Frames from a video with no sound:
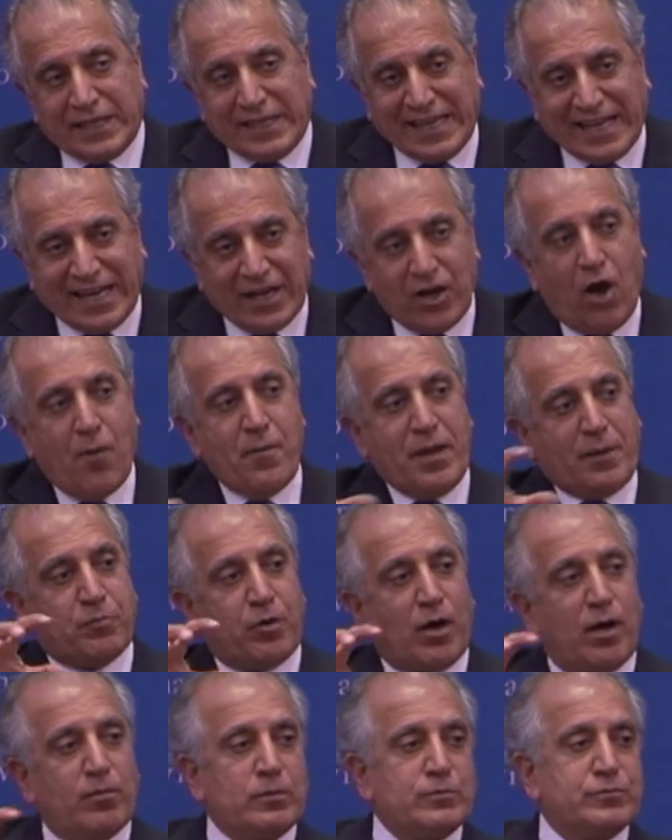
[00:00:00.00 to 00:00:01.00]
economic
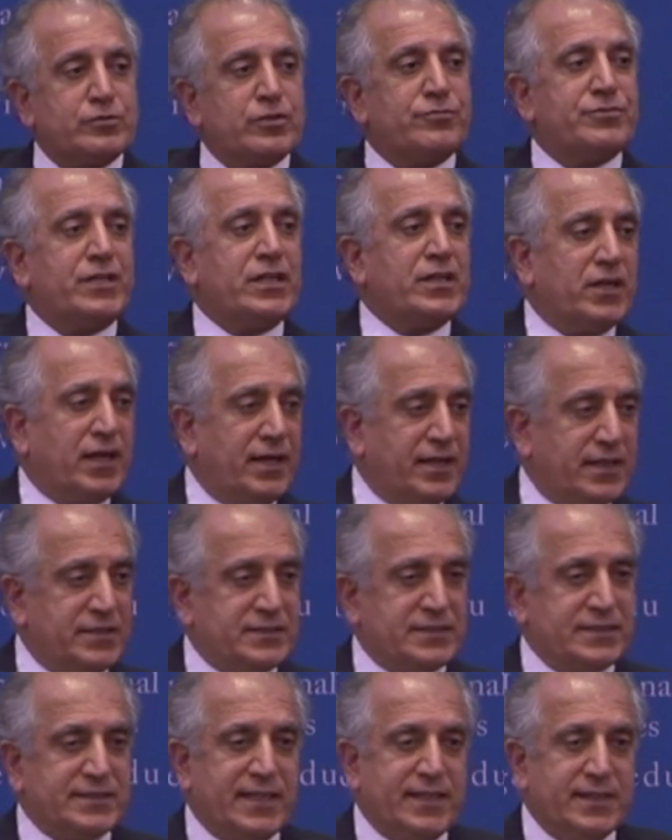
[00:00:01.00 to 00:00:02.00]
problems of the
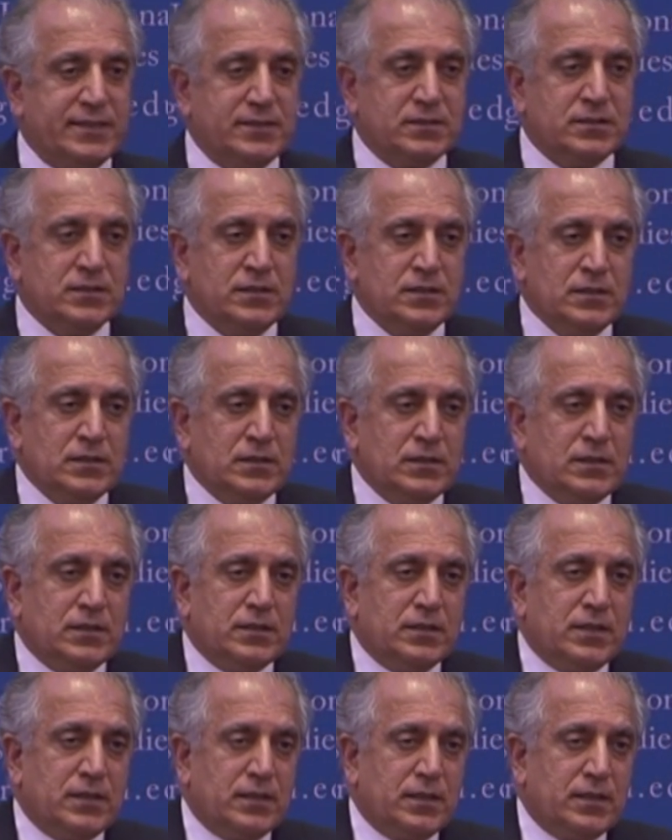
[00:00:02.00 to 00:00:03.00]
United States
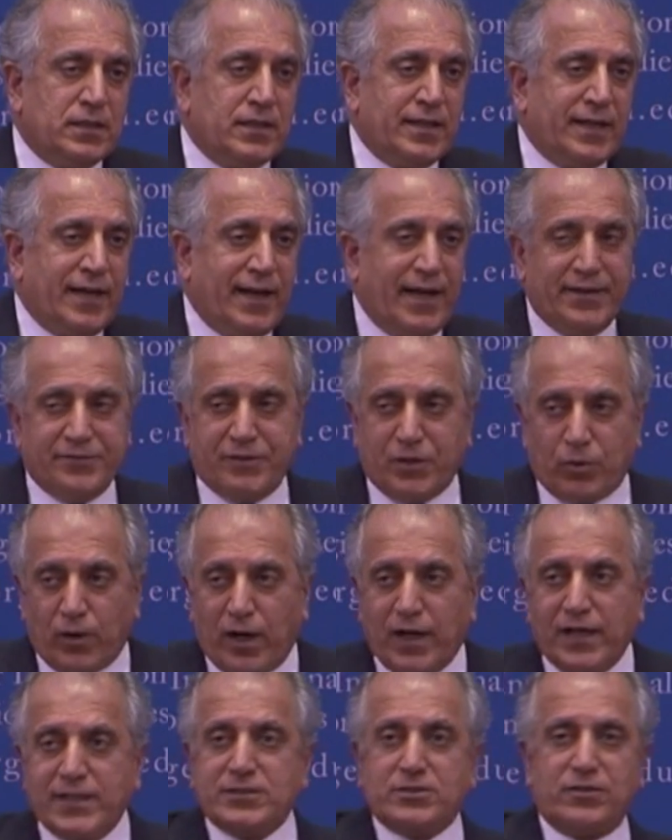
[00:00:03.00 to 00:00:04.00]
and the
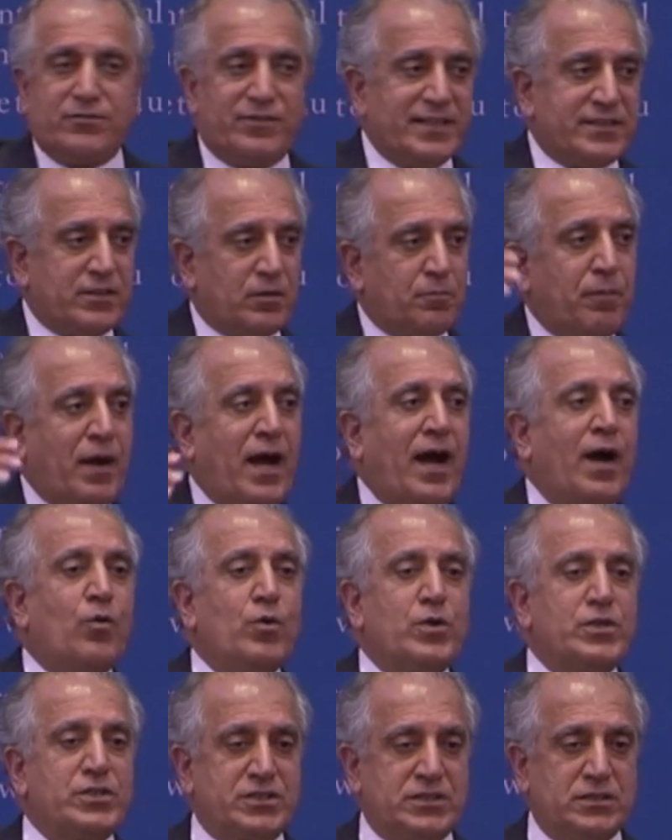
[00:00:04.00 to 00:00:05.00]
rise of other
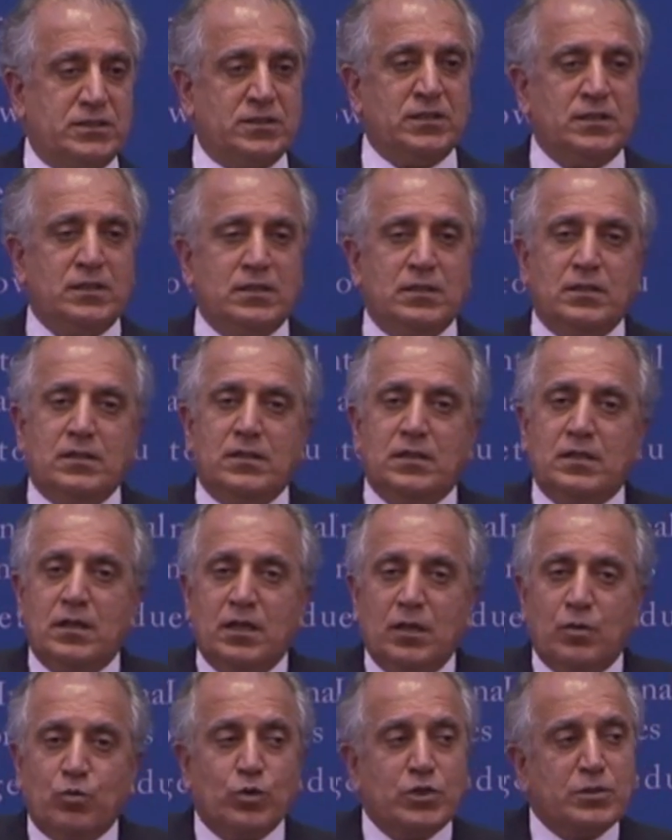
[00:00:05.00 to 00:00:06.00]
powers
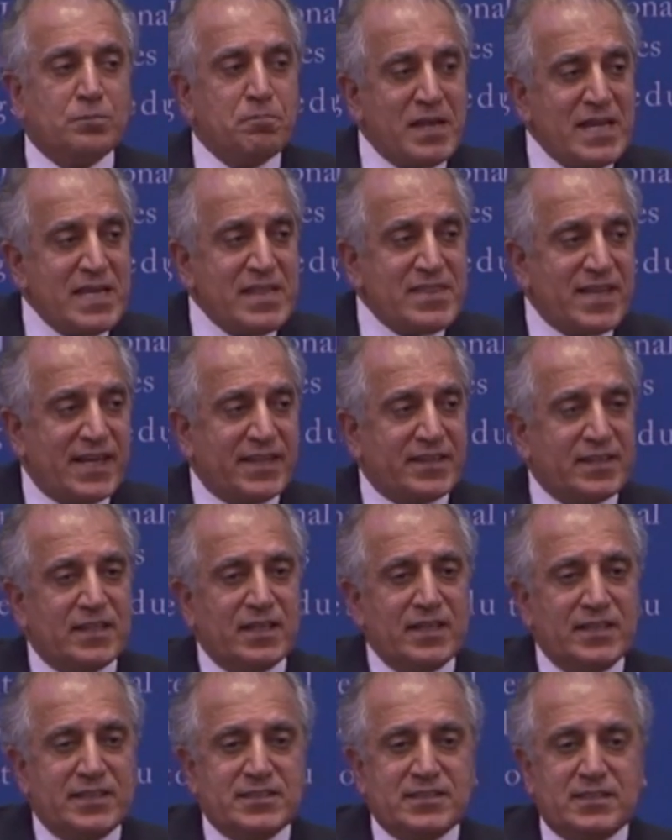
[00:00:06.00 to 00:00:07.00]
would mean that
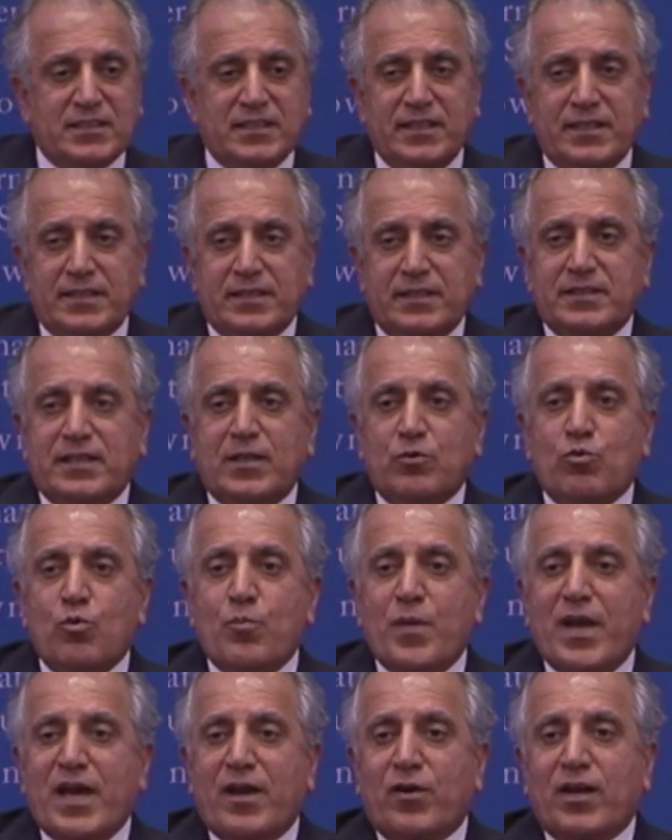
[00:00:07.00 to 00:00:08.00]
there will
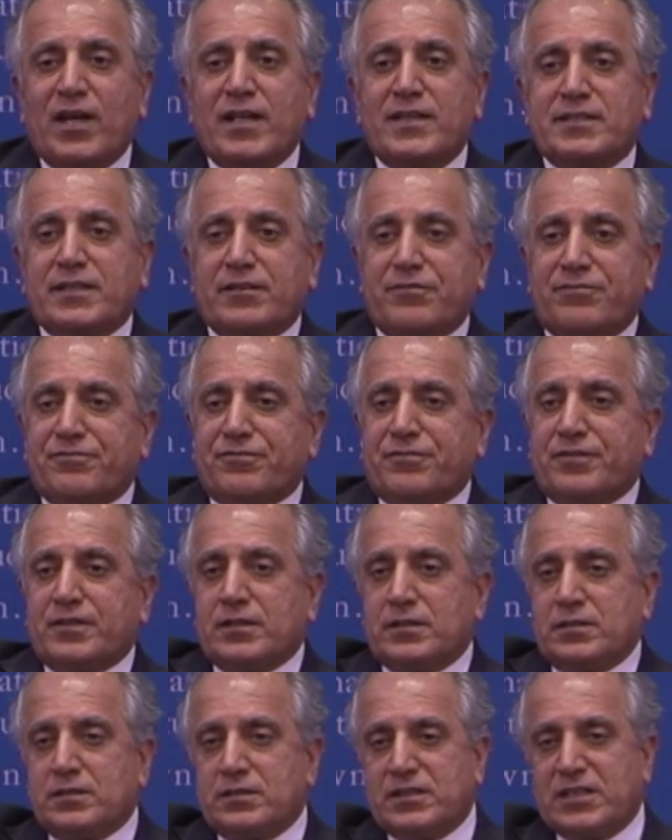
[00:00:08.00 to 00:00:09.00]
be a relative
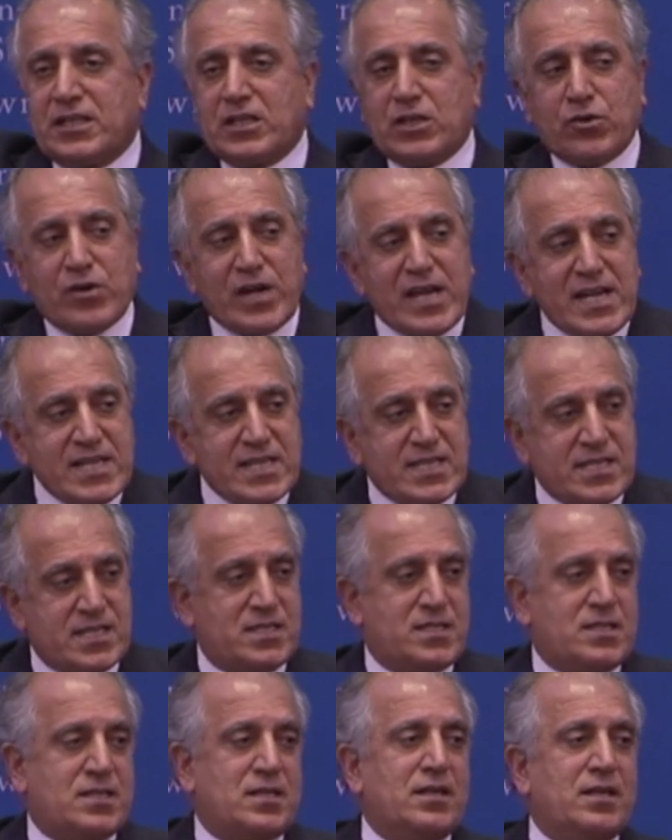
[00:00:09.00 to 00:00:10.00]

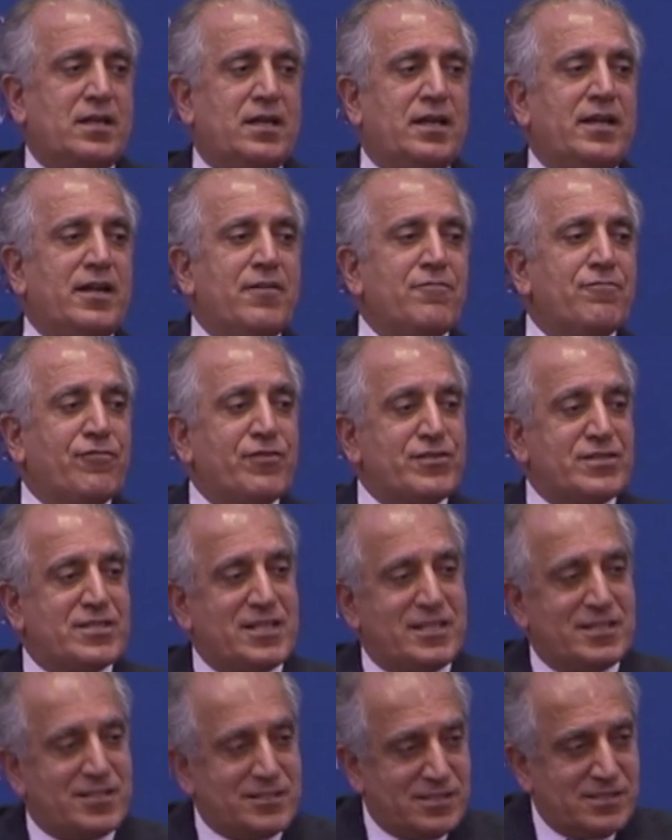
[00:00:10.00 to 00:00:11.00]
decrease in
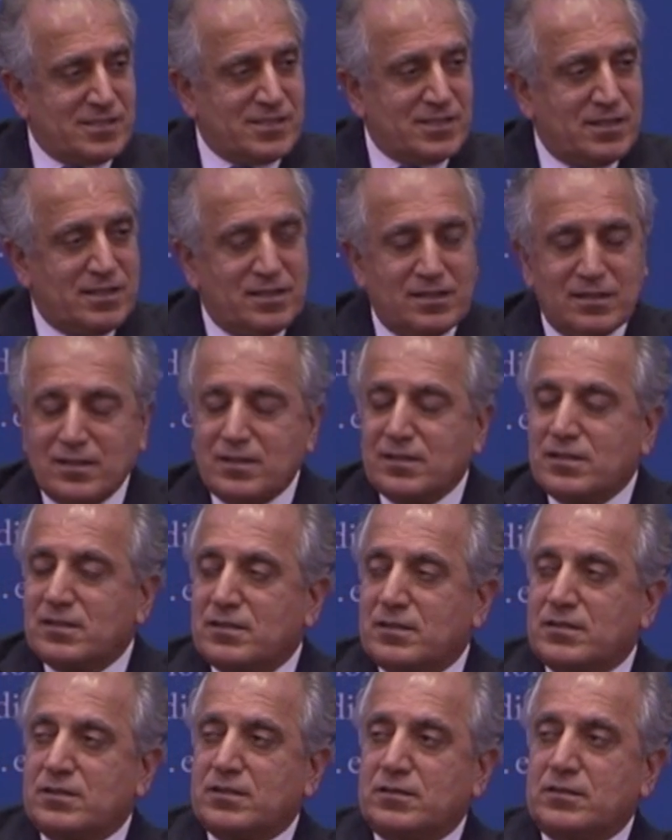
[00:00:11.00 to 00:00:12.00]
emphasis,
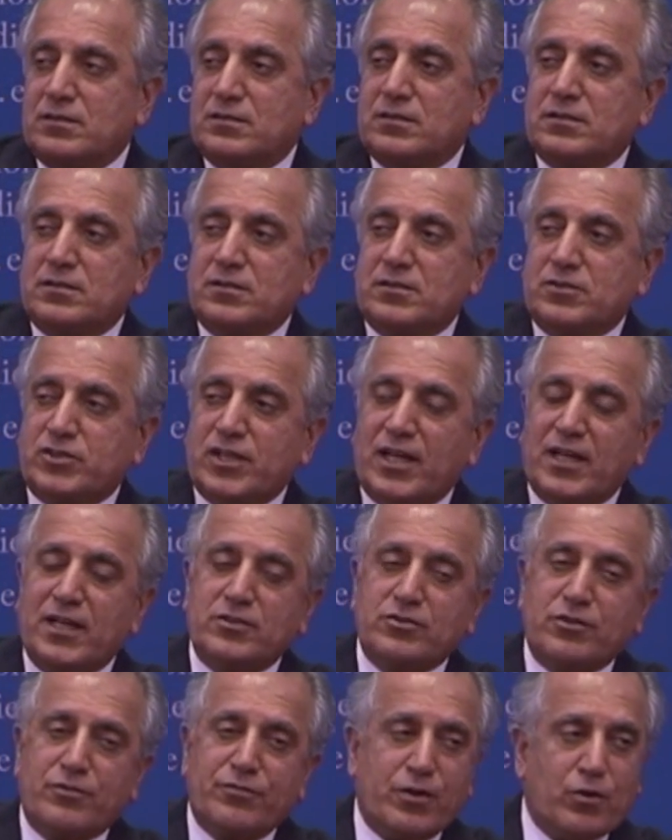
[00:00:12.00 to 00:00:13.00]
the
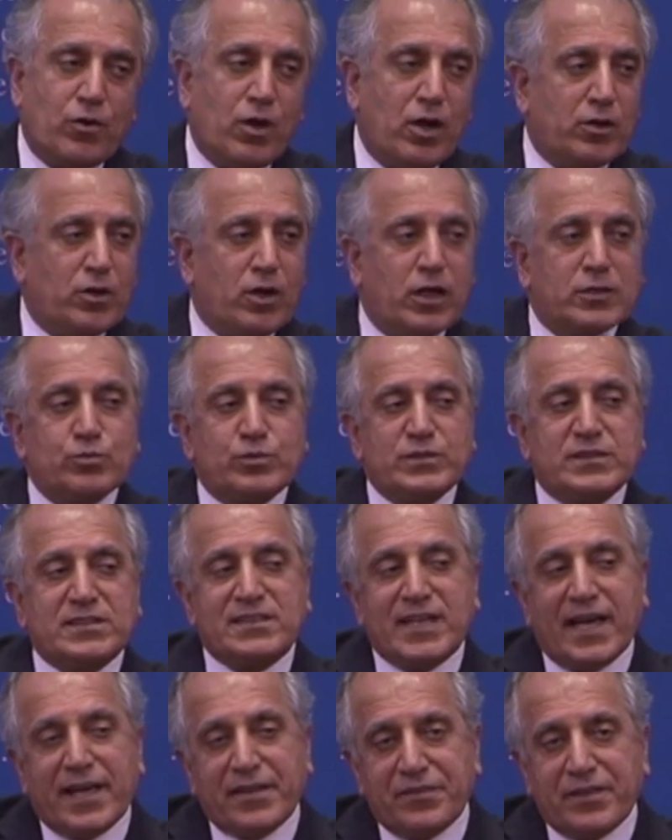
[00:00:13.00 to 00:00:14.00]
challenge of Iran
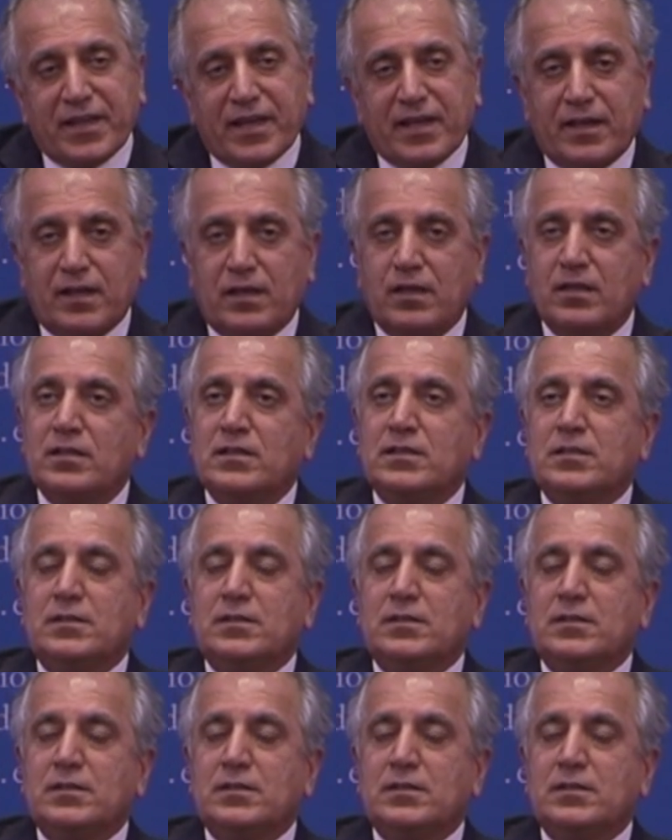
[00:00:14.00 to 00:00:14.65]
notwithstanding,